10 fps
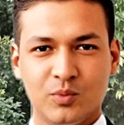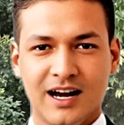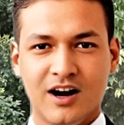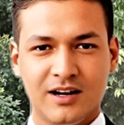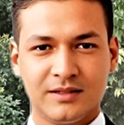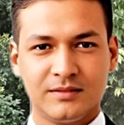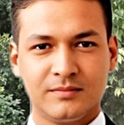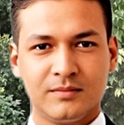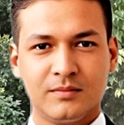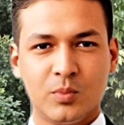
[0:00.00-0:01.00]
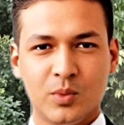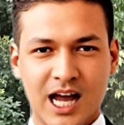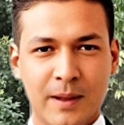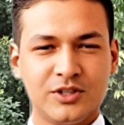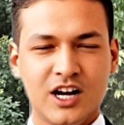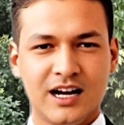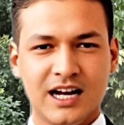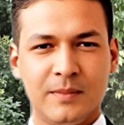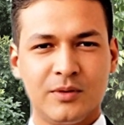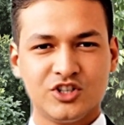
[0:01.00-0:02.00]
Right on. With hypertonic
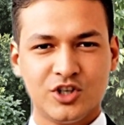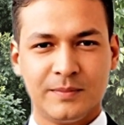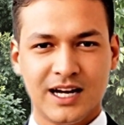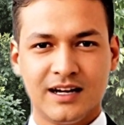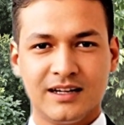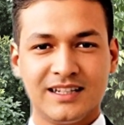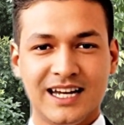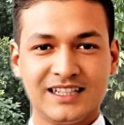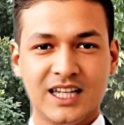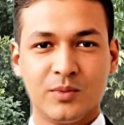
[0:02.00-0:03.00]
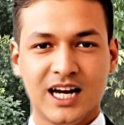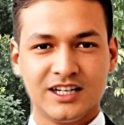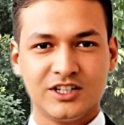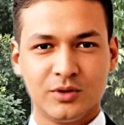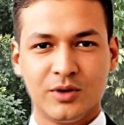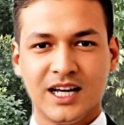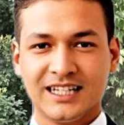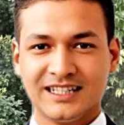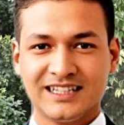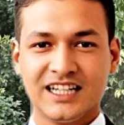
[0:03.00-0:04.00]
hyponatremia, the next thing we got to do
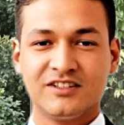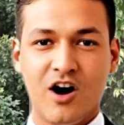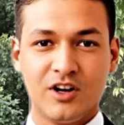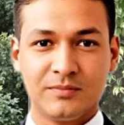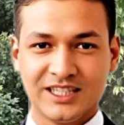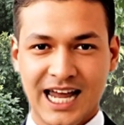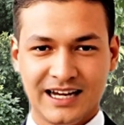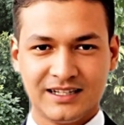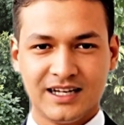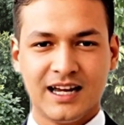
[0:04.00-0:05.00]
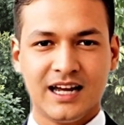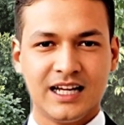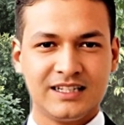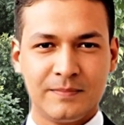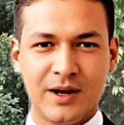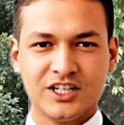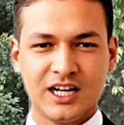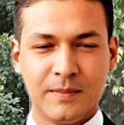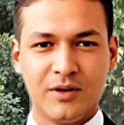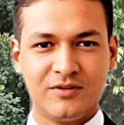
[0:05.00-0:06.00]
is assess volume status. Is the patient
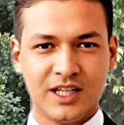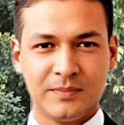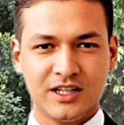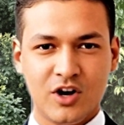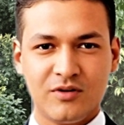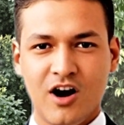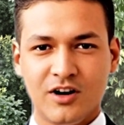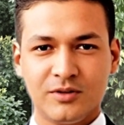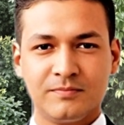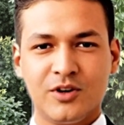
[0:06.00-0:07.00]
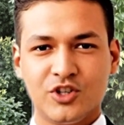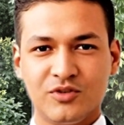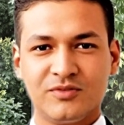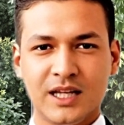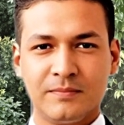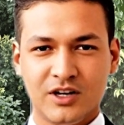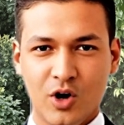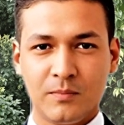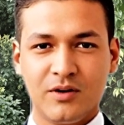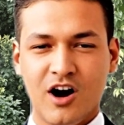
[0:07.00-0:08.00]
hypovolemic low volume, euvolemic
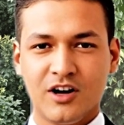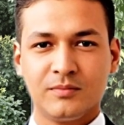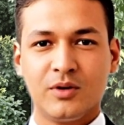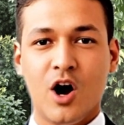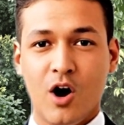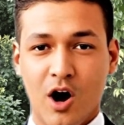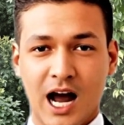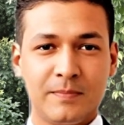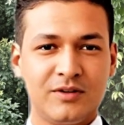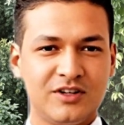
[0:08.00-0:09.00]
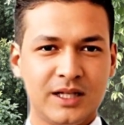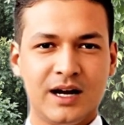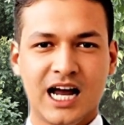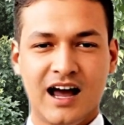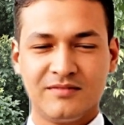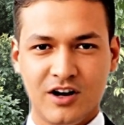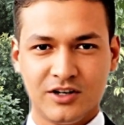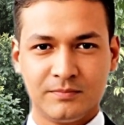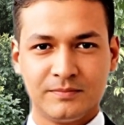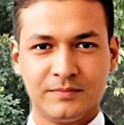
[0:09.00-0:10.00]
normal volume, or hypervolemic high
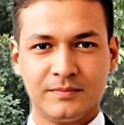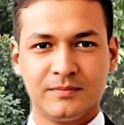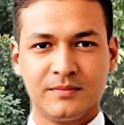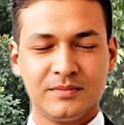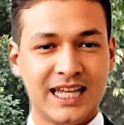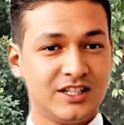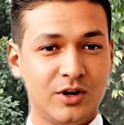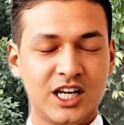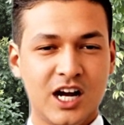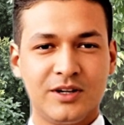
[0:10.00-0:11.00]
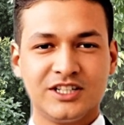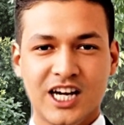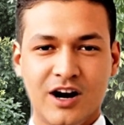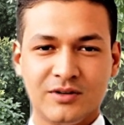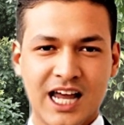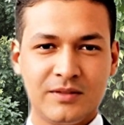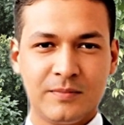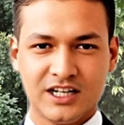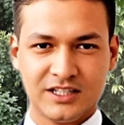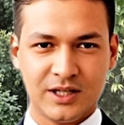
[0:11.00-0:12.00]
volume? That's going to help us narrow down the
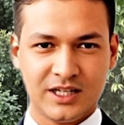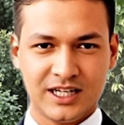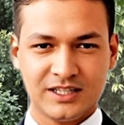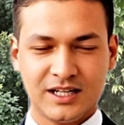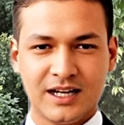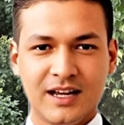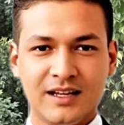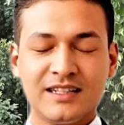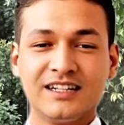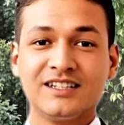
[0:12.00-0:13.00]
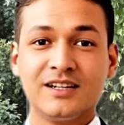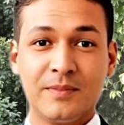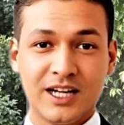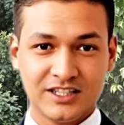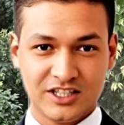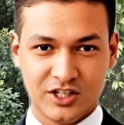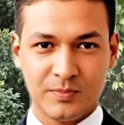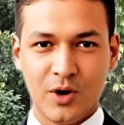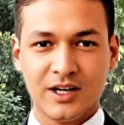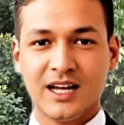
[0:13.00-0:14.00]
possibilities. This is a big decision
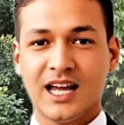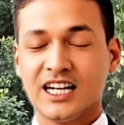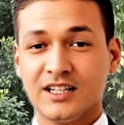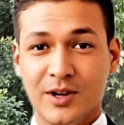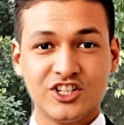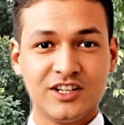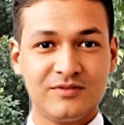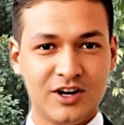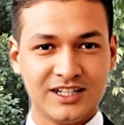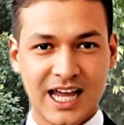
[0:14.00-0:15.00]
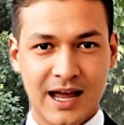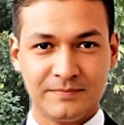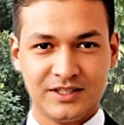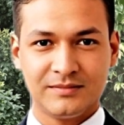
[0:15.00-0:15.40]
point, especially for exams.